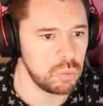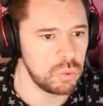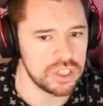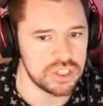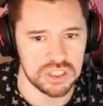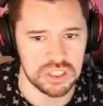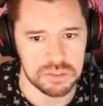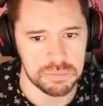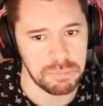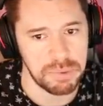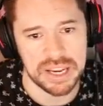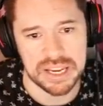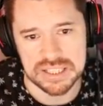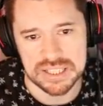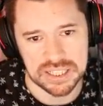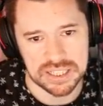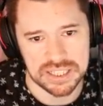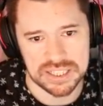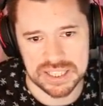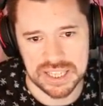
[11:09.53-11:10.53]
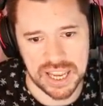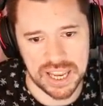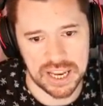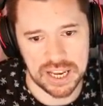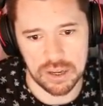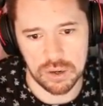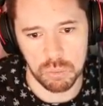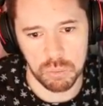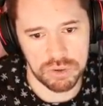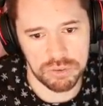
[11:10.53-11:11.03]
which is basically
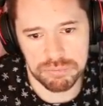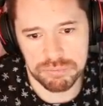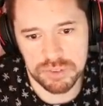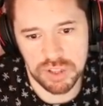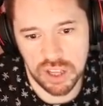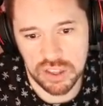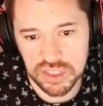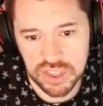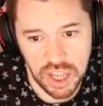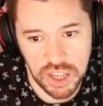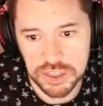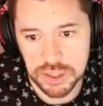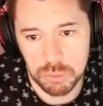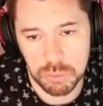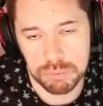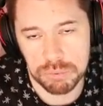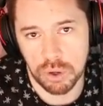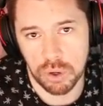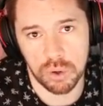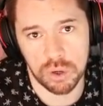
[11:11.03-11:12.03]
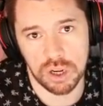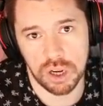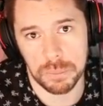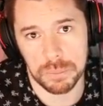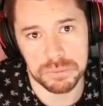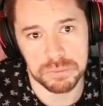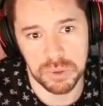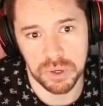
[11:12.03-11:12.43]
saying we've done nothing with Pro Clubs,